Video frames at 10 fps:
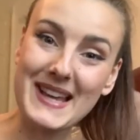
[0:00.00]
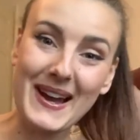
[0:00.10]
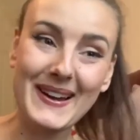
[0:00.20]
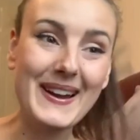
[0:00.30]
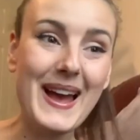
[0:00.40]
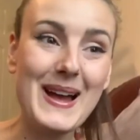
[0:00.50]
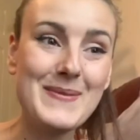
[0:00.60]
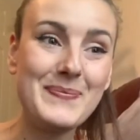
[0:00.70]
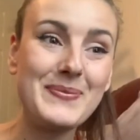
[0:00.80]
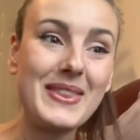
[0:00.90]
so
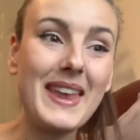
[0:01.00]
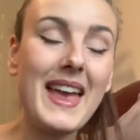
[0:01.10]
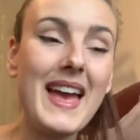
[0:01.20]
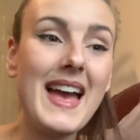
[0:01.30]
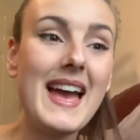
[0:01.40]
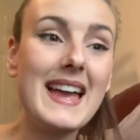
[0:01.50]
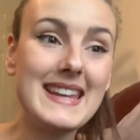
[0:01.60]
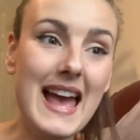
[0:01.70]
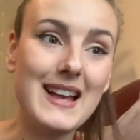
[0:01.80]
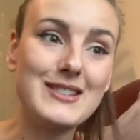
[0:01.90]
um,
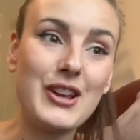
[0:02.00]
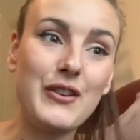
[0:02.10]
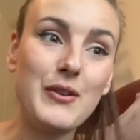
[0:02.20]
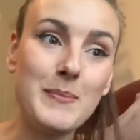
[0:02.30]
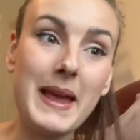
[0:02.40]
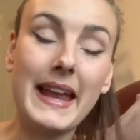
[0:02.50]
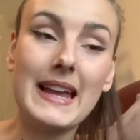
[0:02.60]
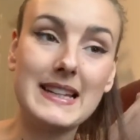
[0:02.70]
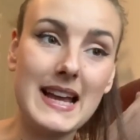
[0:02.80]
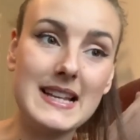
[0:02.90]
yeah, so for me,
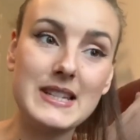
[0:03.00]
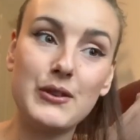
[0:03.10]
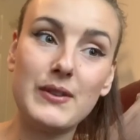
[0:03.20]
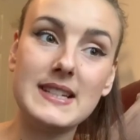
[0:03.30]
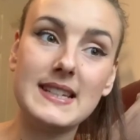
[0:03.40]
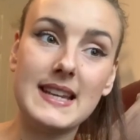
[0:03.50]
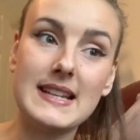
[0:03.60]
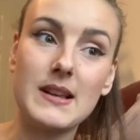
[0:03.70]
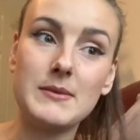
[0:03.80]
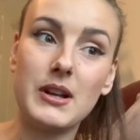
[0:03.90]
yeah, until recent
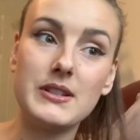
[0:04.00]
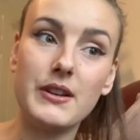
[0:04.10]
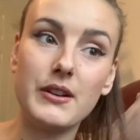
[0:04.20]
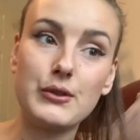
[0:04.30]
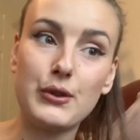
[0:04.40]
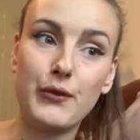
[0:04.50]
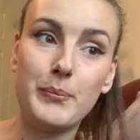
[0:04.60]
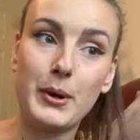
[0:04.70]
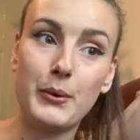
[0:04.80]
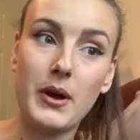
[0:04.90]
years, I'm starting to sort of
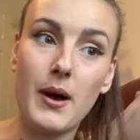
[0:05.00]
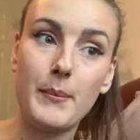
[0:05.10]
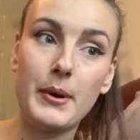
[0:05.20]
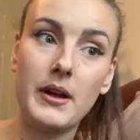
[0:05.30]
build up